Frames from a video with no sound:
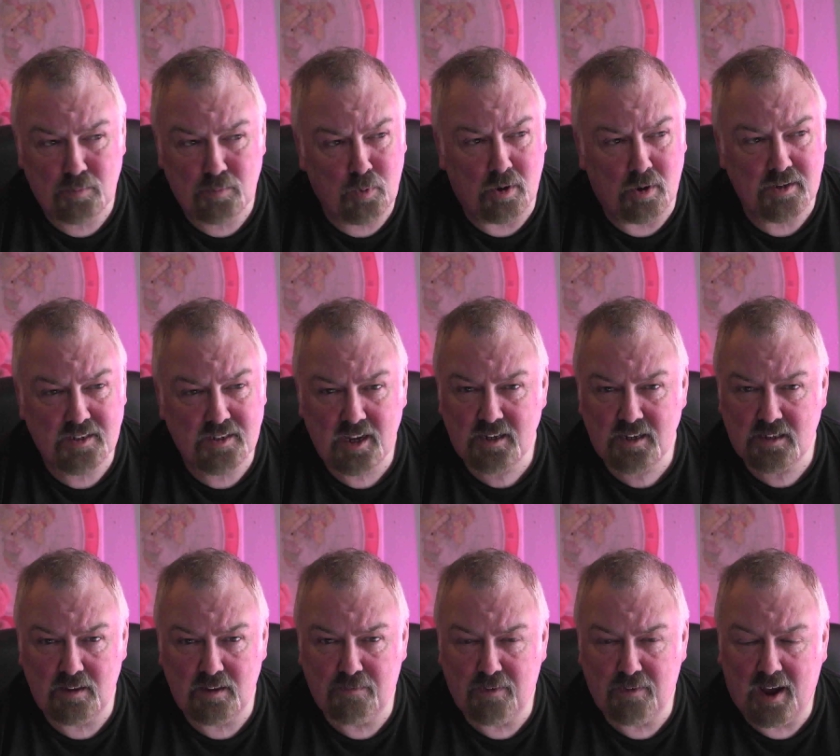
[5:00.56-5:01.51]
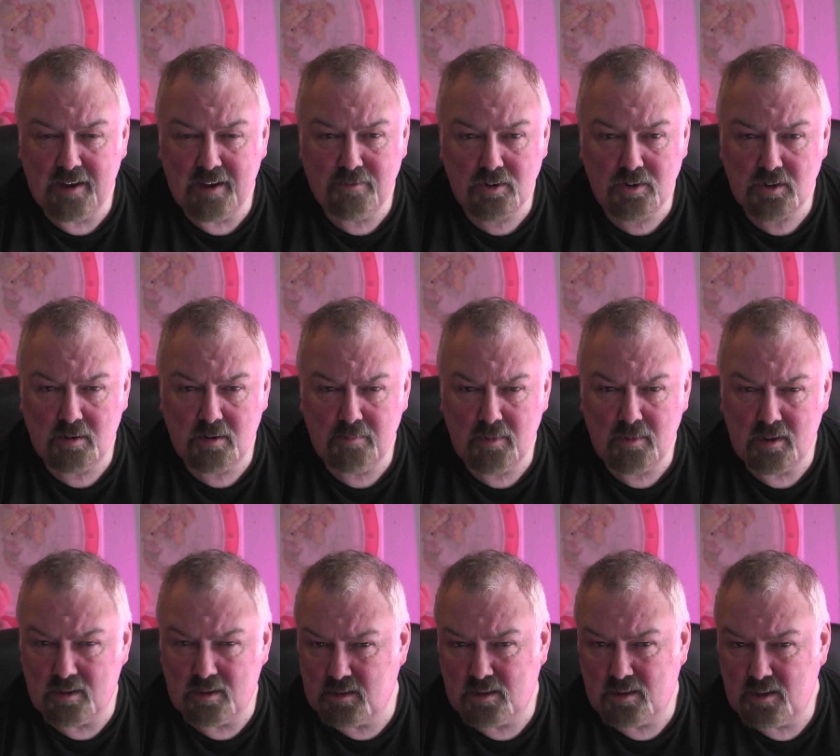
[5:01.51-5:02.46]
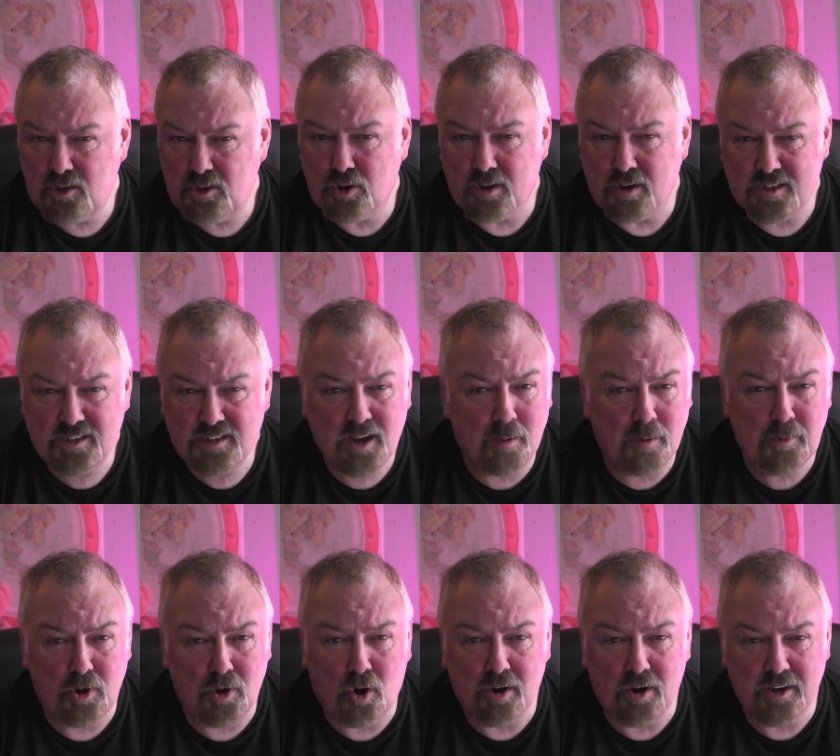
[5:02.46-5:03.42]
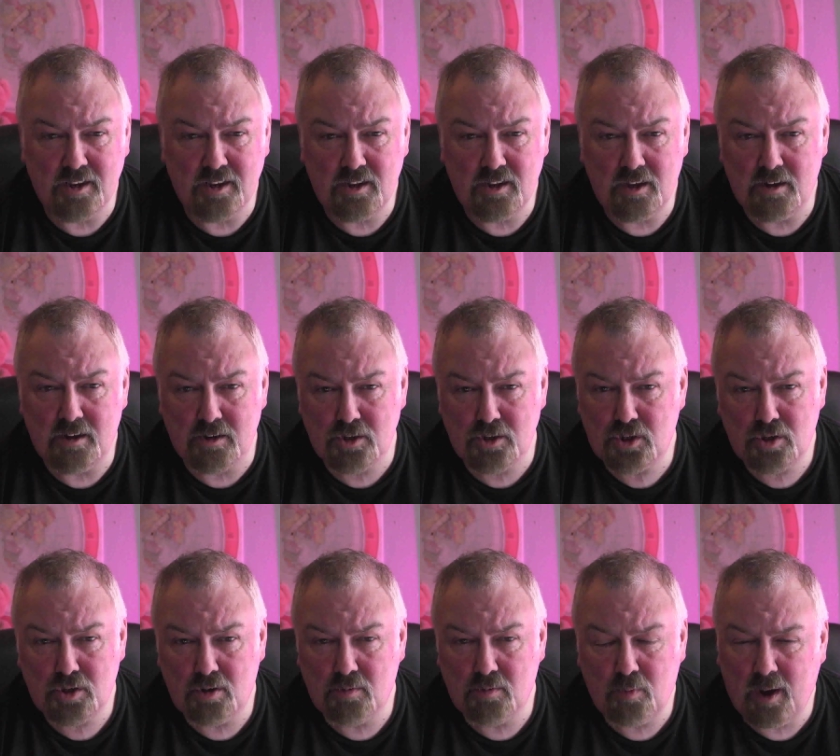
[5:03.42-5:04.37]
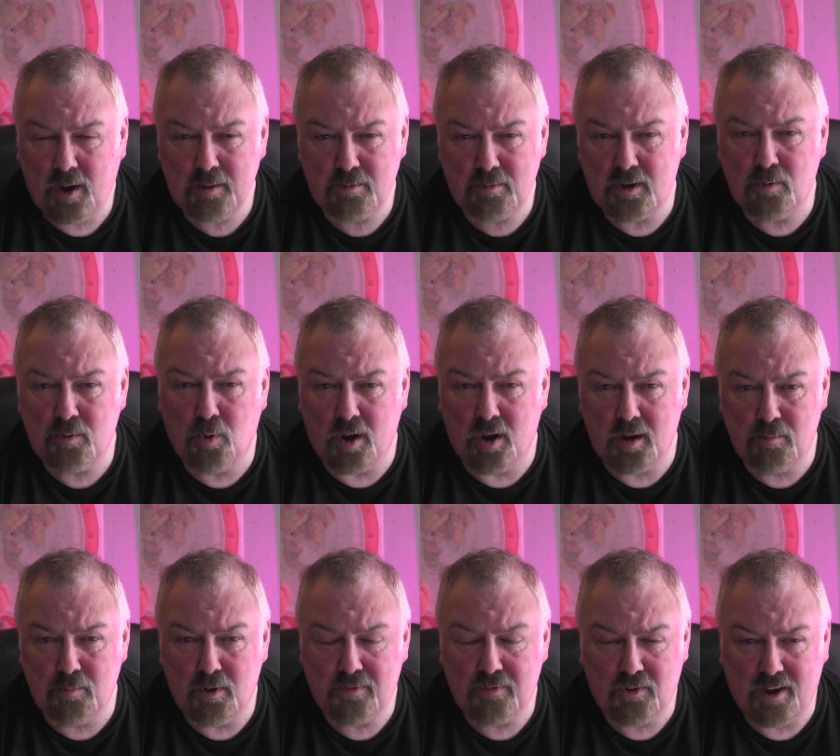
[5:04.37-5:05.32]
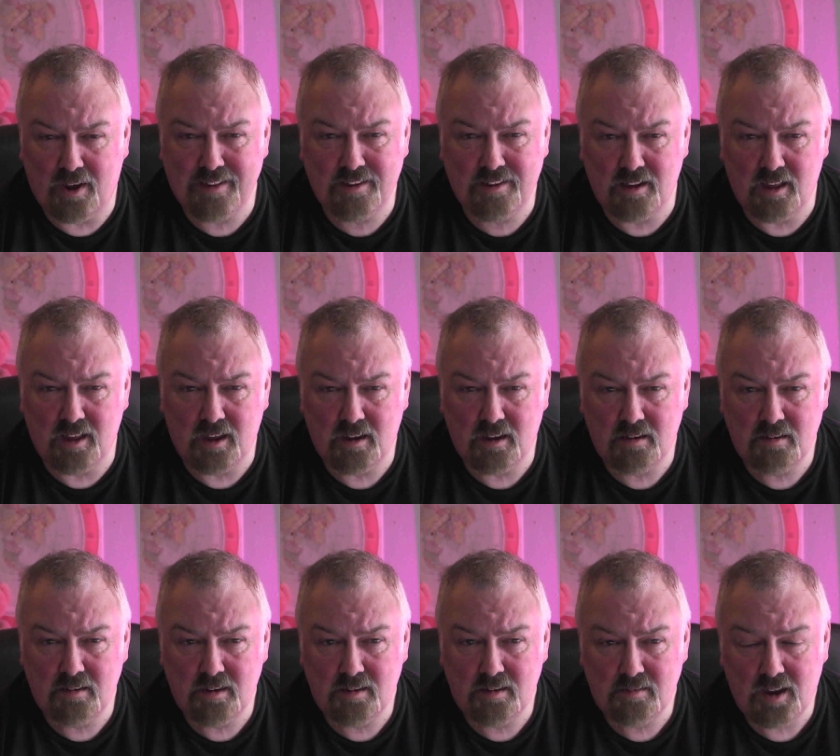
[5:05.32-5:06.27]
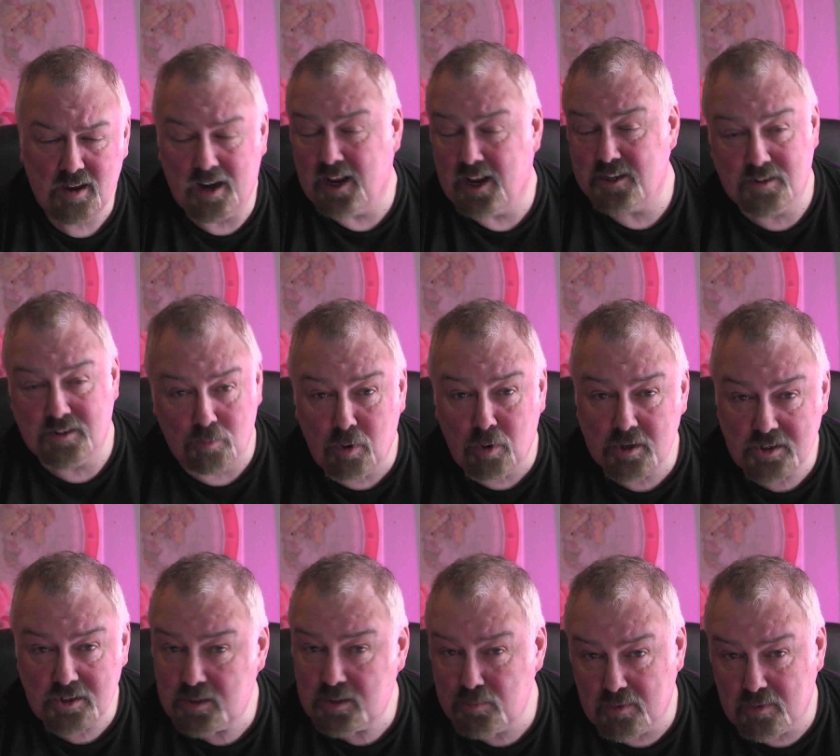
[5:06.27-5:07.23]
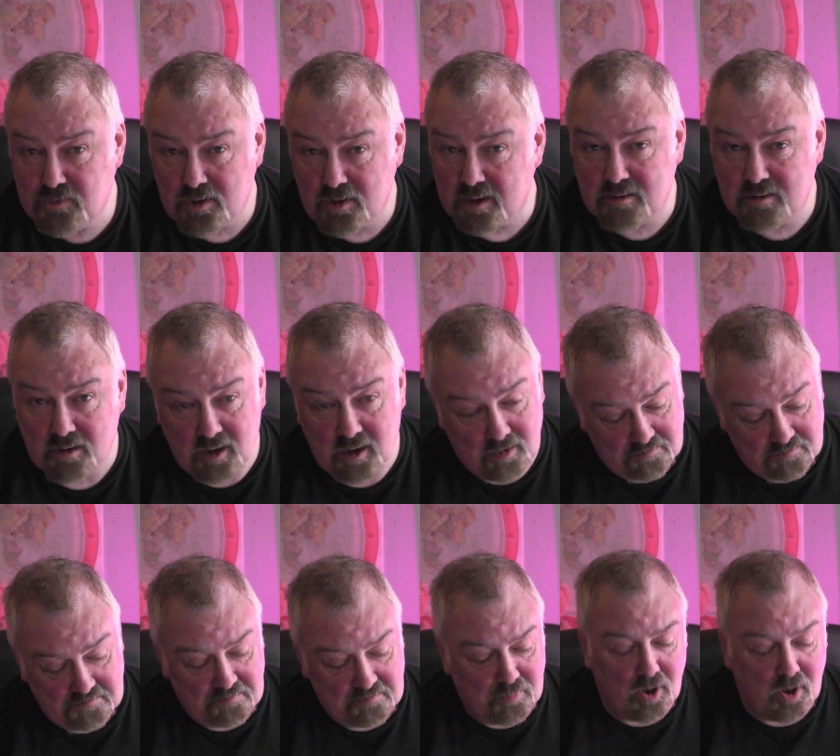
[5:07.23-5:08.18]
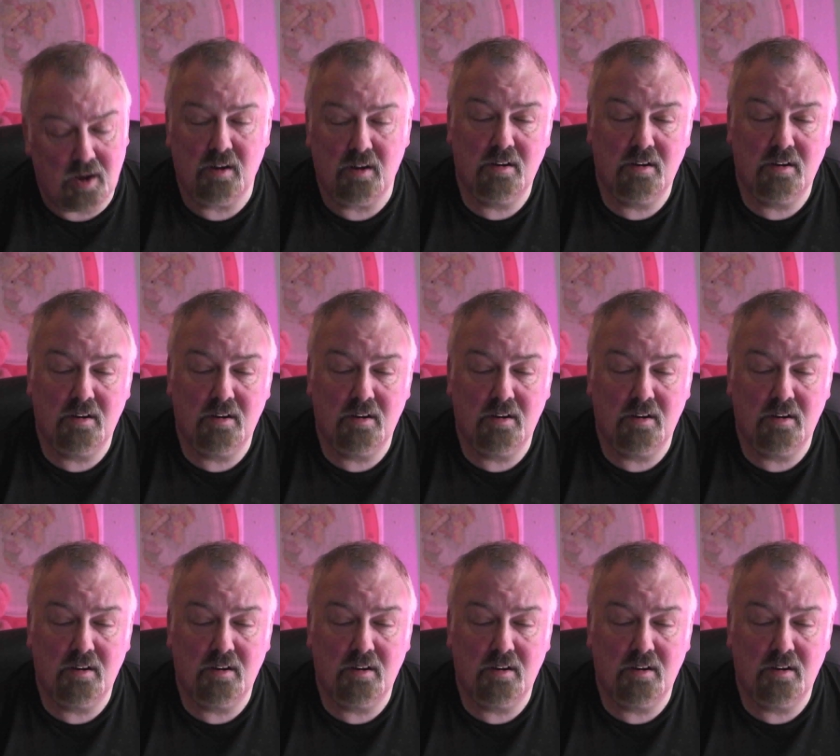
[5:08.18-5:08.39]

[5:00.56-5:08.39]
65 or something? He's coming on in years, so why would he want to move to Italy? Unless he wants to move to Italy. But